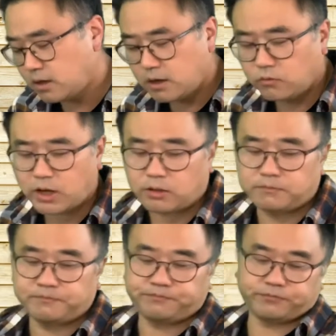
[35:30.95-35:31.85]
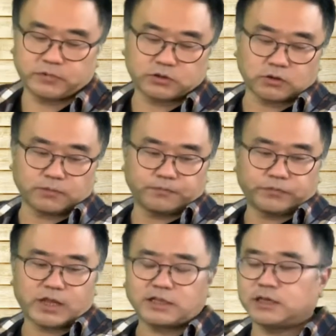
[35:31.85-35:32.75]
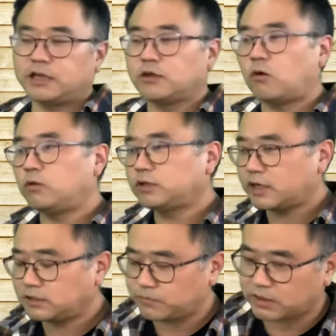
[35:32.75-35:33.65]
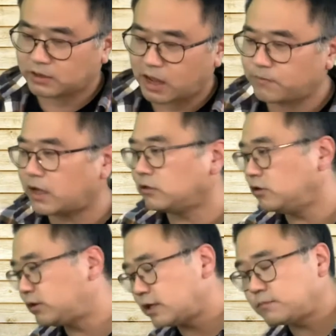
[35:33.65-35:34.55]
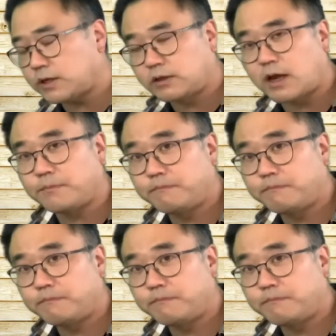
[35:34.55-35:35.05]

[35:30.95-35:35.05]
Well, so that's in Old Testament time and New Testament time.